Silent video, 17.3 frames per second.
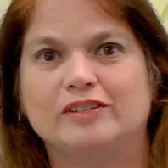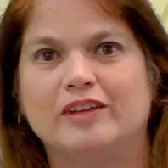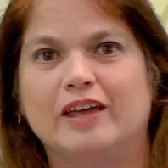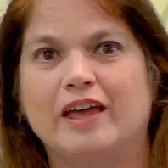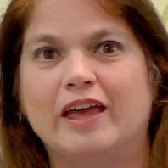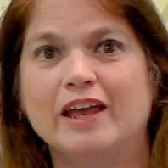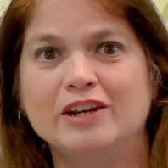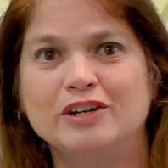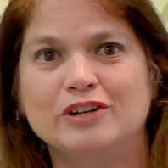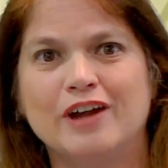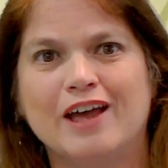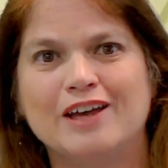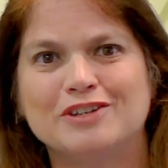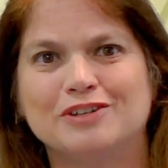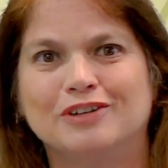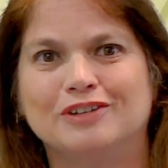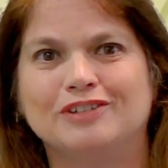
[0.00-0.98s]
the
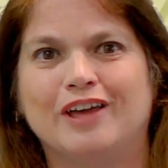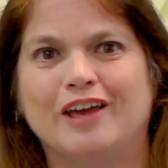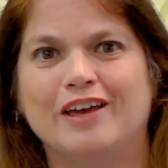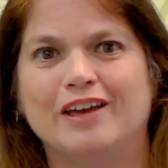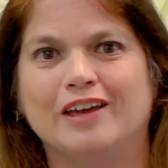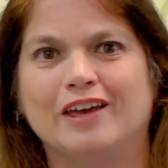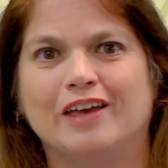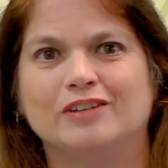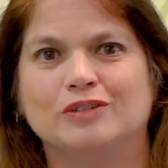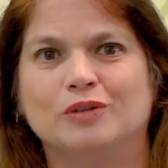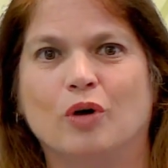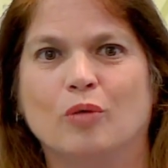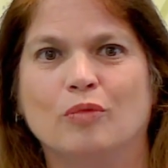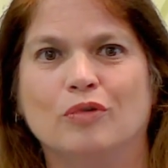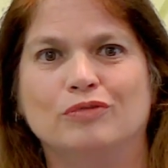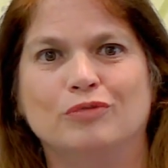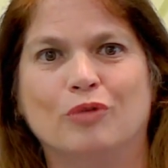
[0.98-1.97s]
International Day Against
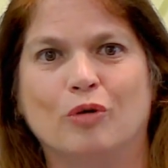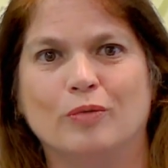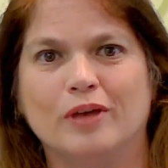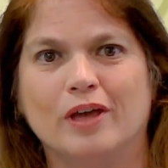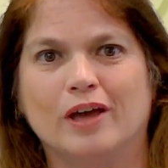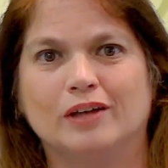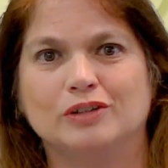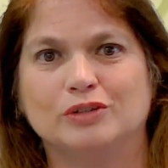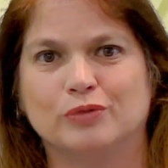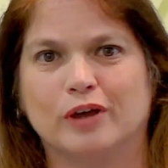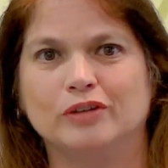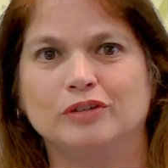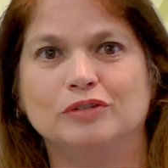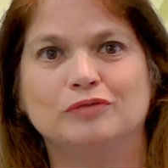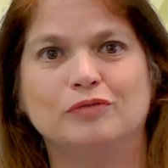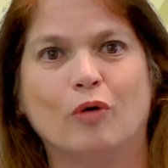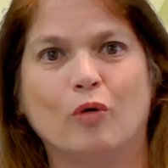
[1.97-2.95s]
Homophobia,
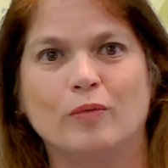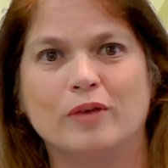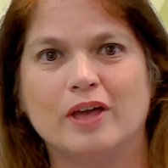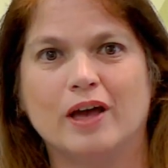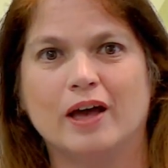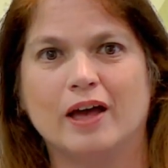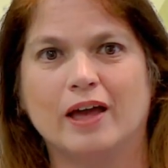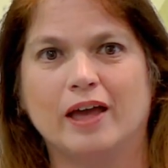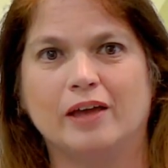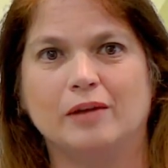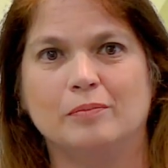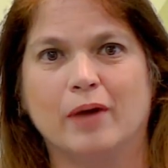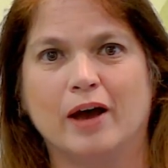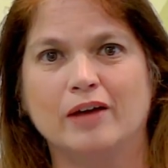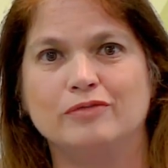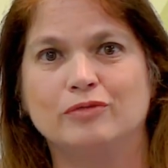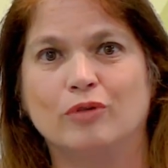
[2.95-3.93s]
Transphobia, and
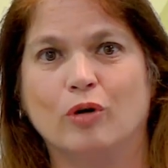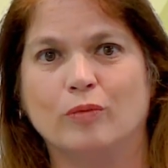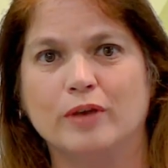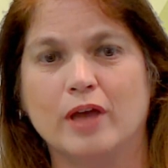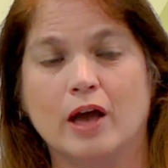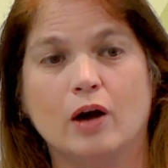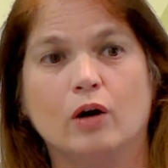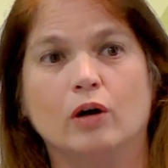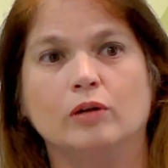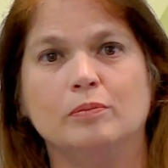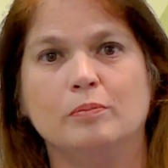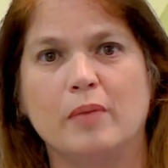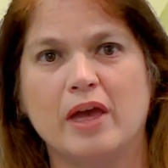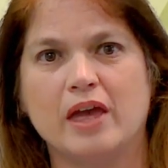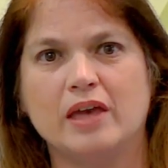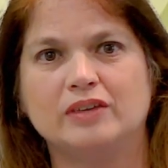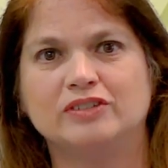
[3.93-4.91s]
Biphobia on
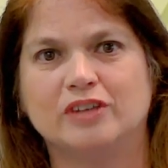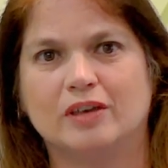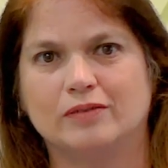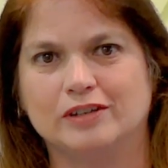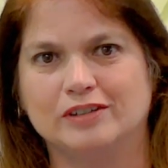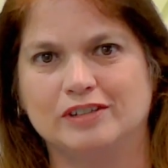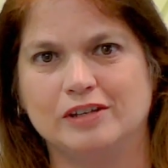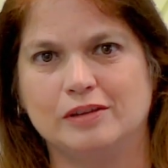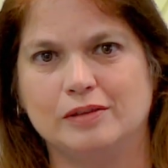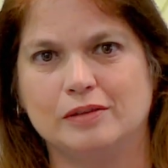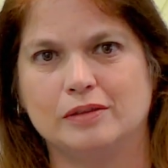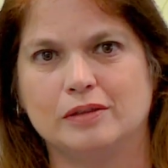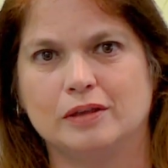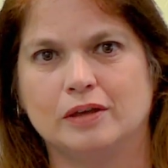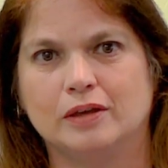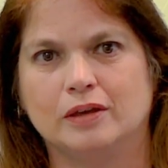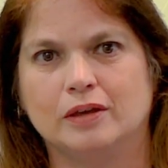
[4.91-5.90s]
May seventeenth.
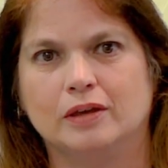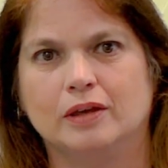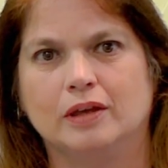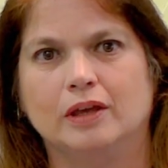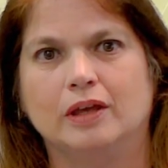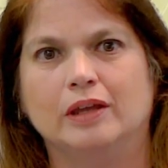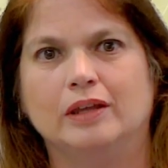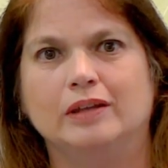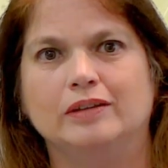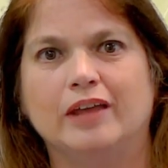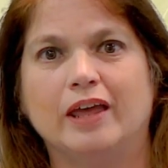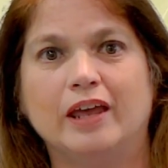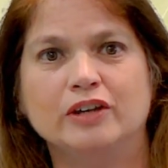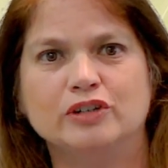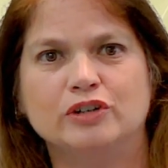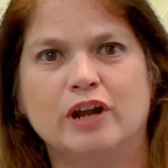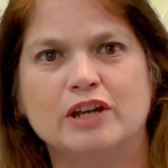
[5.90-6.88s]
The
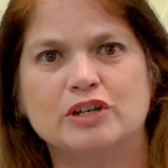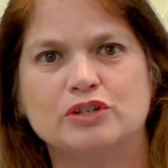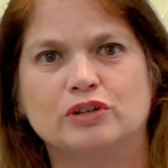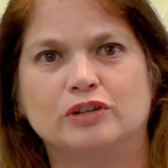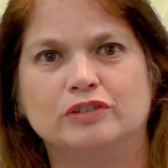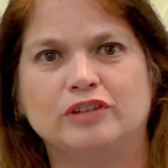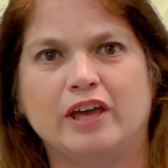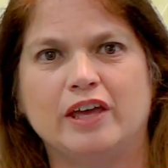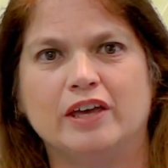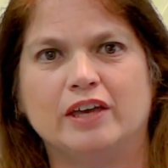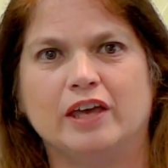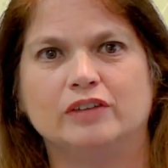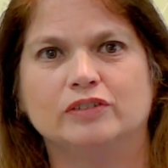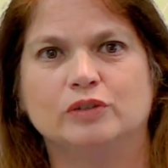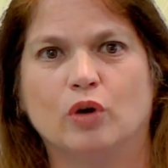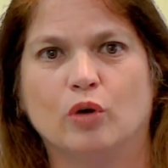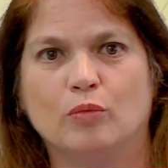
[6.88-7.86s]
International Day
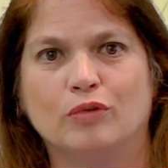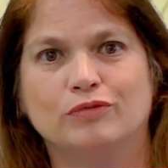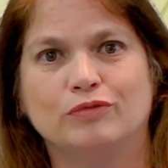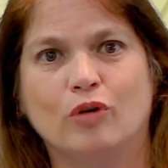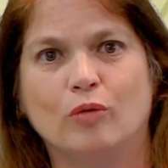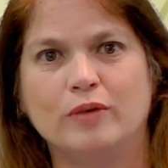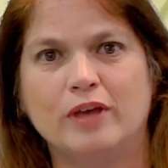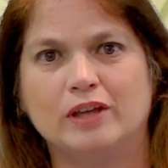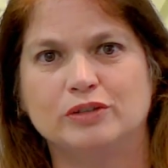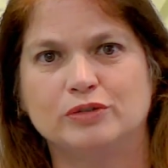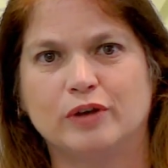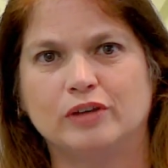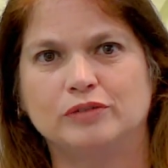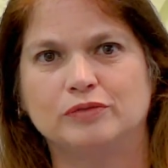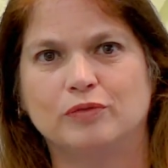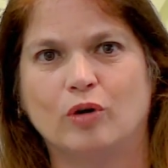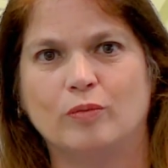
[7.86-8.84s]
Against Homophobia,
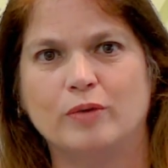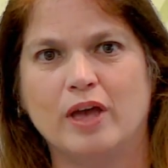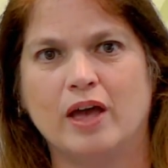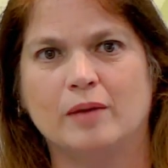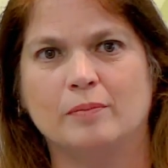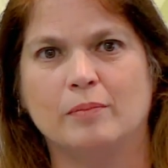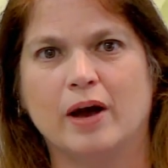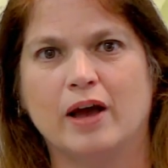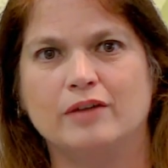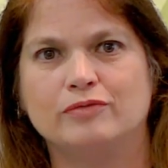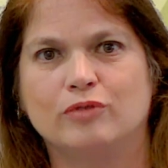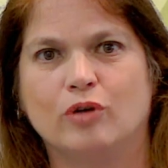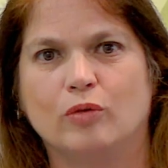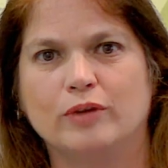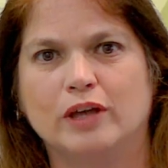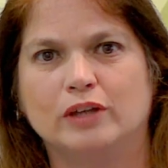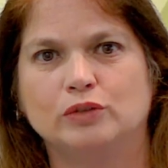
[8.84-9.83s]
Transphobia, and
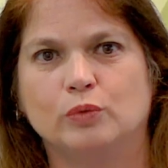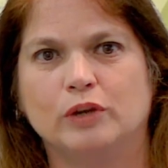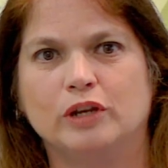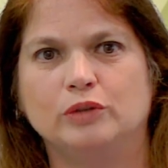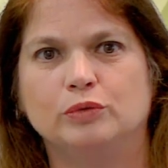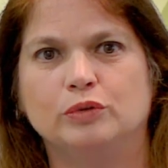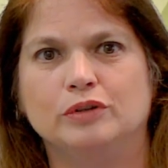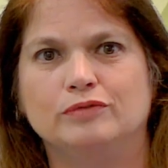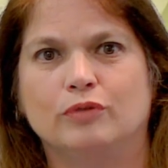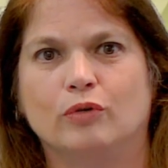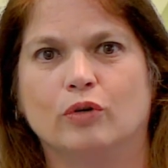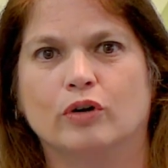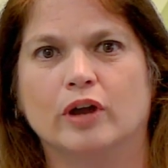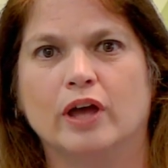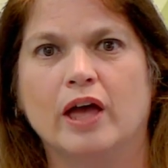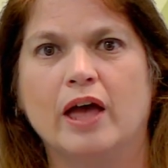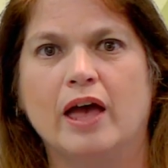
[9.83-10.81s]
Biphobia twenty
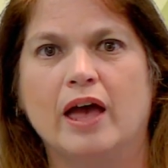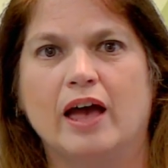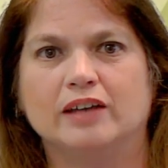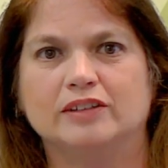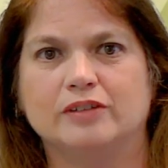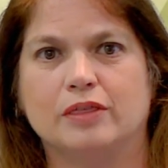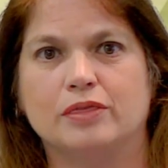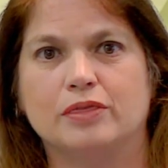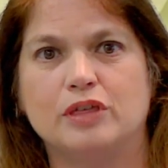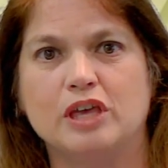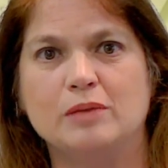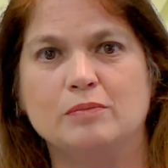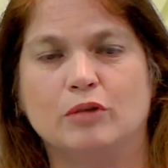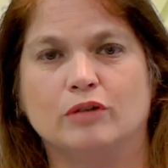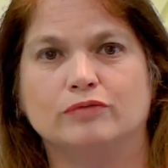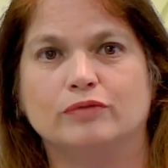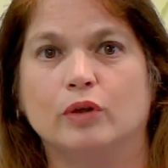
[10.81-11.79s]
twenty-four has a
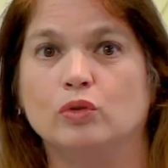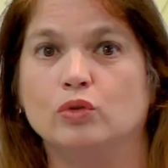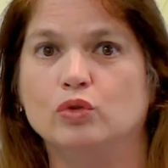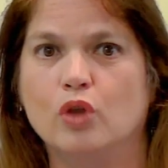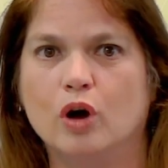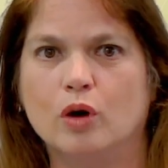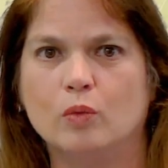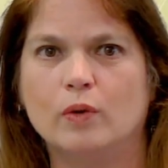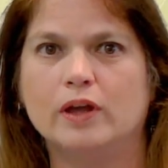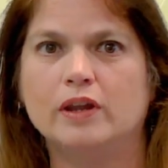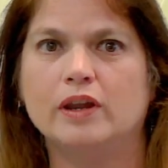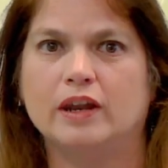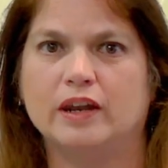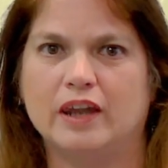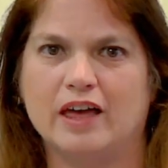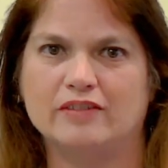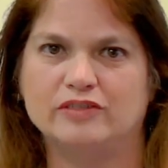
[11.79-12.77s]
theme of No One
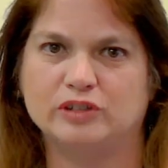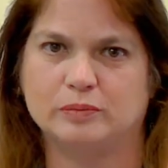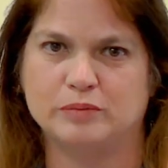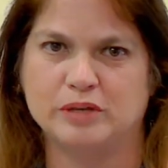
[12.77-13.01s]
Left